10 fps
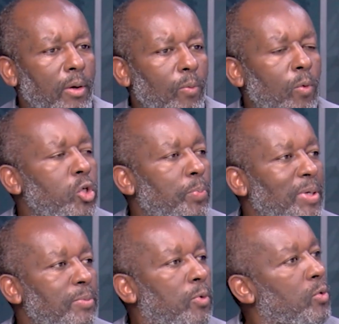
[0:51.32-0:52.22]

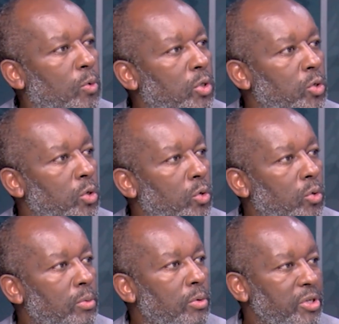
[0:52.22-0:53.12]
What's
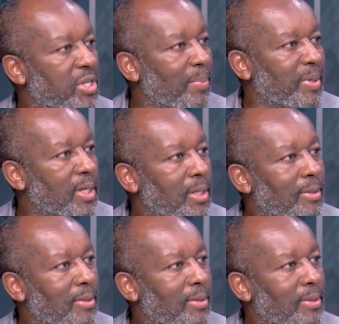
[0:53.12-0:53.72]
your risk appetite?